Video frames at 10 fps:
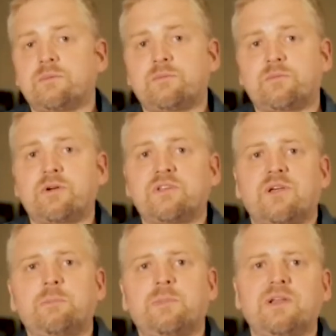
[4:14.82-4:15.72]
For
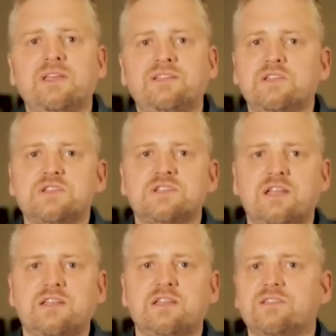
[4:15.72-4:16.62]
example,
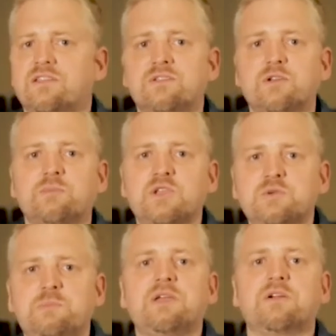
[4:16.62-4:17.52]
Liechtenstein is not
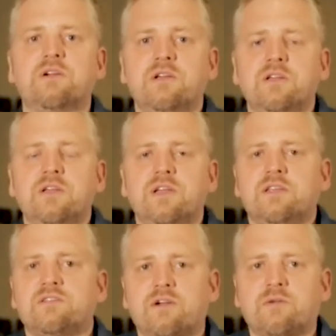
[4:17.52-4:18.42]
much bigger.
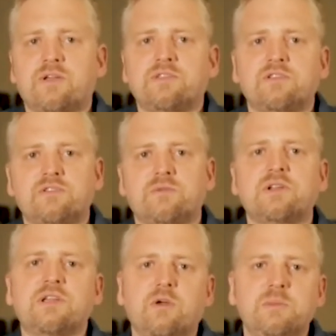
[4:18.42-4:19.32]
It's around 100 square
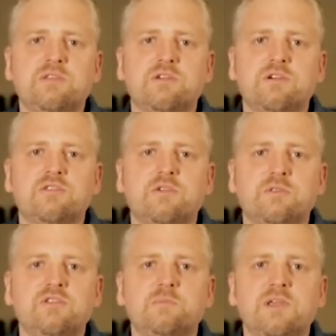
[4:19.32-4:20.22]
kilometers. So
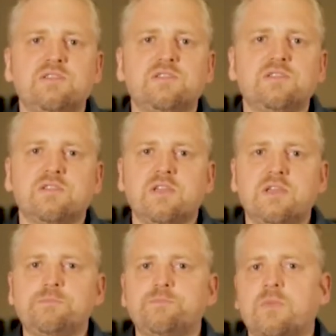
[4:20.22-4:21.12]
these places
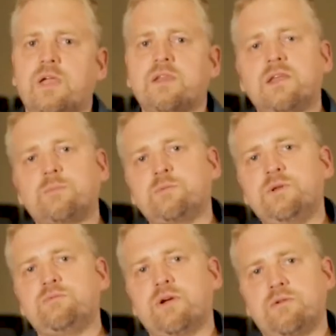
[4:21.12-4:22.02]
end up to
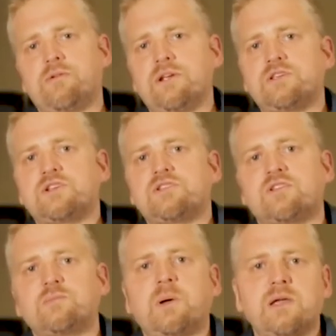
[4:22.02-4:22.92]
be very rich
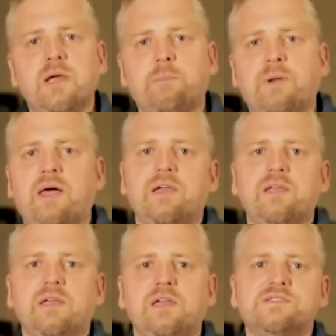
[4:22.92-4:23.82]
just by
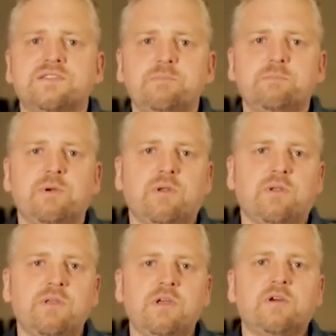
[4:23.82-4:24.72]
applying a
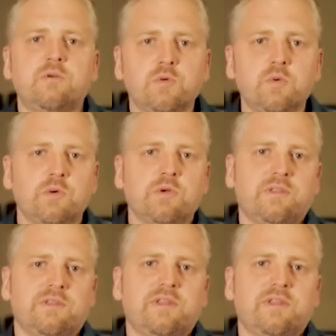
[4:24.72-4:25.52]
simple rule.